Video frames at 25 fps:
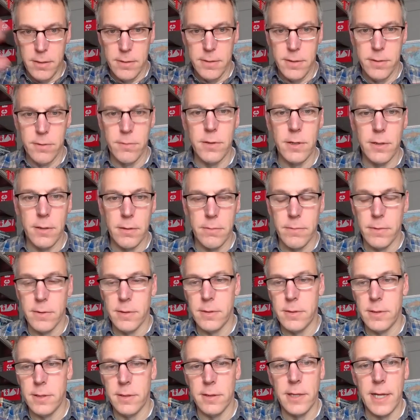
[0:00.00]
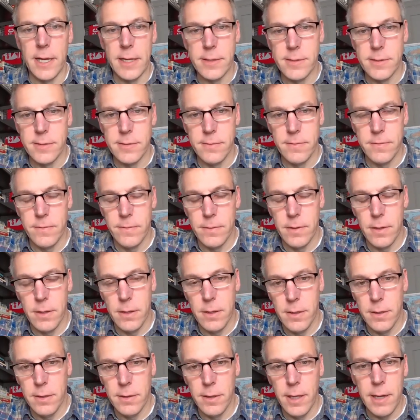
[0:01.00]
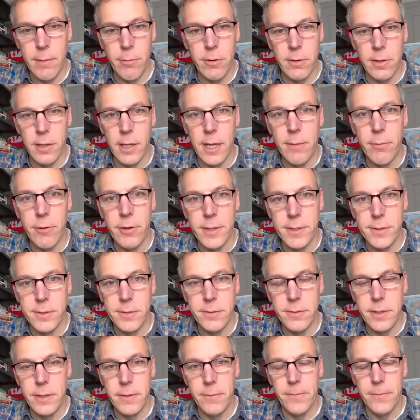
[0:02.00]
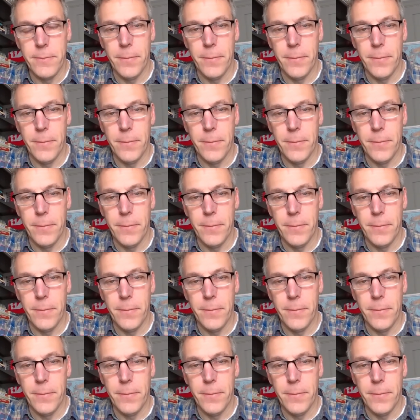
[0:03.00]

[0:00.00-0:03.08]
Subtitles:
through the lens of labor history.